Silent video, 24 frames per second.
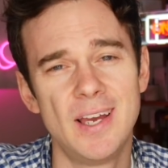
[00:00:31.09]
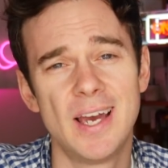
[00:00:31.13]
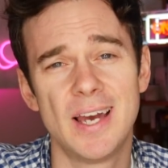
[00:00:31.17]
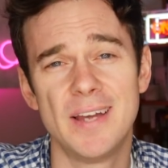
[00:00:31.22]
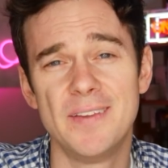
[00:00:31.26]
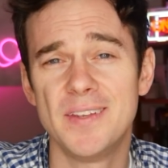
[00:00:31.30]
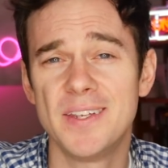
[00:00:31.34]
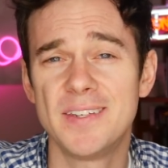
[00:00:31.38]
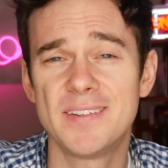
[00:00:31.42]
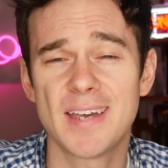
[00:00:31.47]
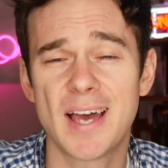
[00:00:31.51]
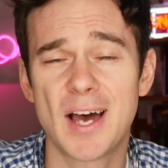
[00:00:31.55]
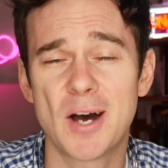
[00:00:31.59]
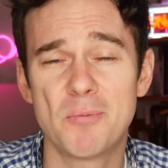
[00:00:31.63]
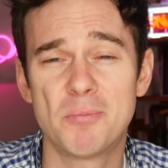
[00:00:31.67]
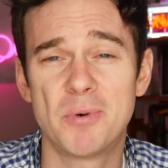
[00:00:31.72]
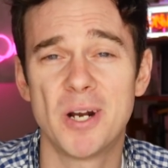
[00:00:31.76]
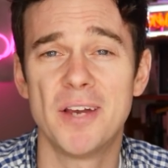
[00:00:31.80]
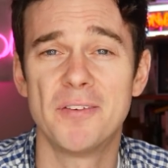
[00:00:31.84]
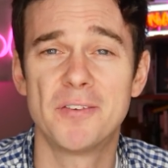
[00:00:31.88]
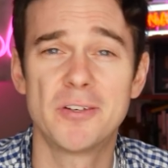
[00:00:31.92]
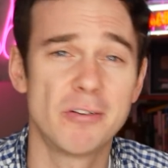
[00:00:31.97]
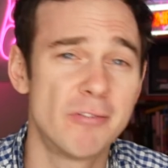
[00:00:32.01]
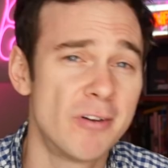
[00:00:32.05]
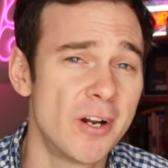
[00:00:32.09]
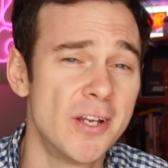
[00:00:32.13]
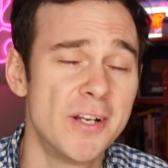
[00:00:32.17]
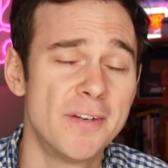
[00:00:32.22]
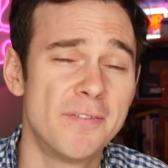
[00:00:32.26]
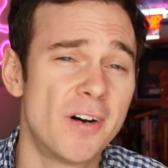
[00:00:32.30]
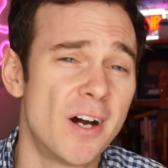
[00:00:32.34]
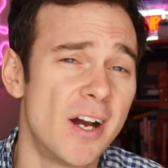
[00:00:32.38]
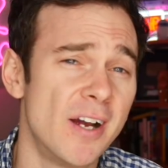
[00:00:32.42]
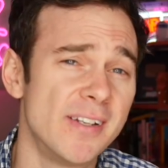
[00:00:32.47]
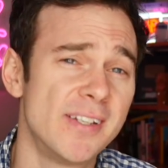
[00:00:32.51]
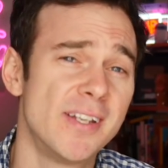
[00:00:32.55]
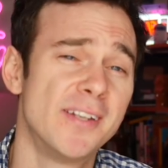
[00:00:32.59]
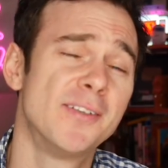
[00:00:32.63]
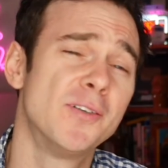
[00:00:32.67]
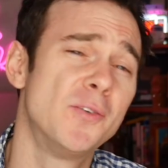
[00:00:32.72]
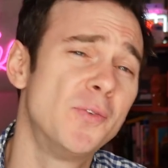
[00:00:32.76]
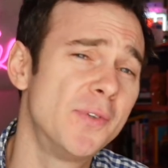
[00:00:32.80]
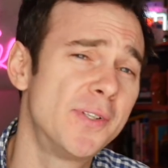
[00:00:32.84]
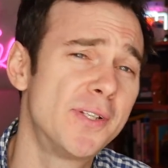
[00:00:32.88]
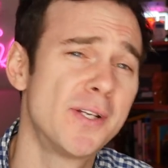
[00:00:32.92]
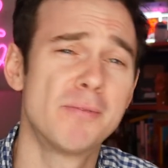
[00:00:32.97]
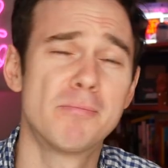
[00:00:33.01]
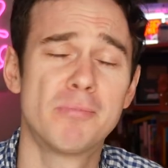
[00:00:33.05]
and this outbreak of coronavirus has
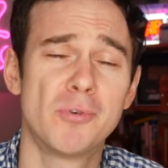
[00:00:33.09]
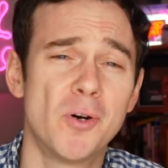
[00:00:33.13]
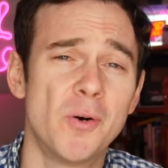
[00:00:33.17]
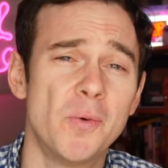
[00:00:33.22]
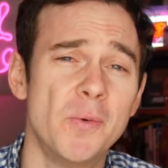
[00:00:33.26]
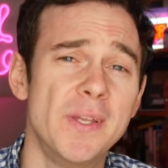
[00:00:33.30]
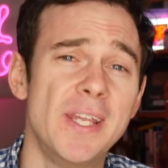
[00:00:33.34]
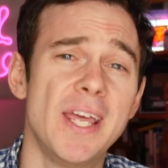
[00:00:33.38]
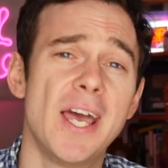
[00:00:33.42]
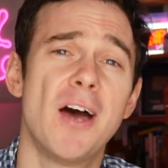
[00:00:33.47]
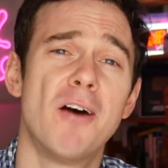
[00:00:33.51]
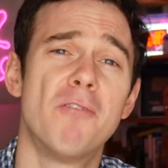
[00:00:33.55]
also brought with it